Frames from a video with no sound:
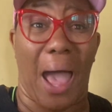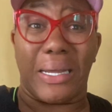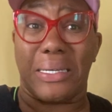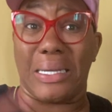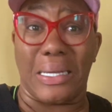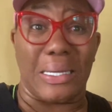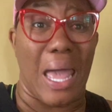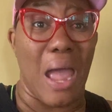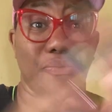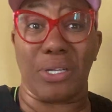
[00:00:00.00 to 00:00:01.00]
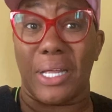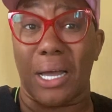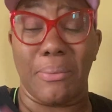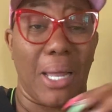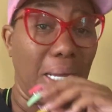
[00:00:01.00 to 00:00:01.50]
ID,
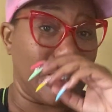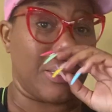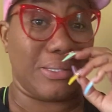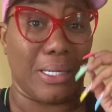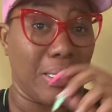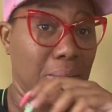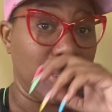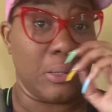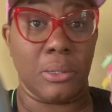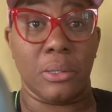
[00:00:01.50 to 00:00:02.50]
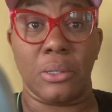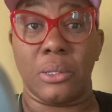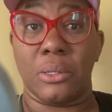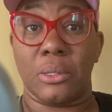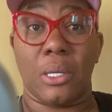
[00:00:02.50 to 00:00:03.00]
everything. I'm like, shit.
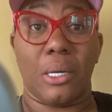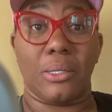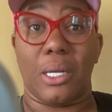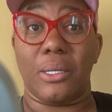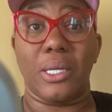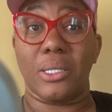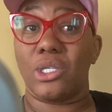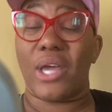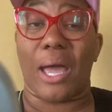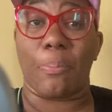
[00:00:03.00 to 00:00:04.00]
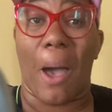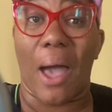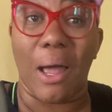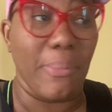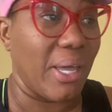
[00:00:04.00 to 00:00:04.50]
I done hit the
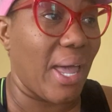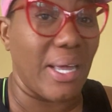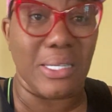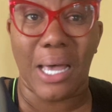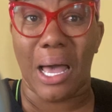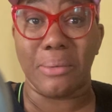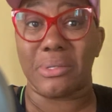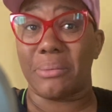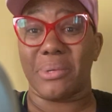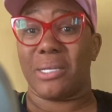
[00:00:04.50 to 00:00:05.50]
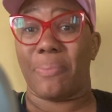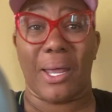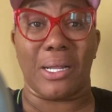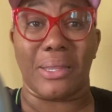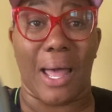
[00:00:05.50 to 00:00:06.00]
jackpot. I'm hit eight times and I'm getting
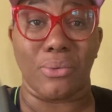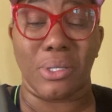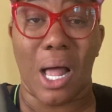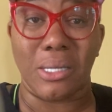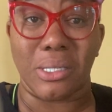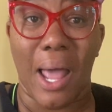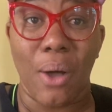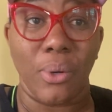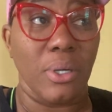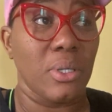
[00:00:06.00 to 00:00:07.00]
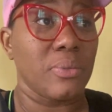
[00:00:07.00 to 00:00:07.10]
paid a thousand dollars an hour.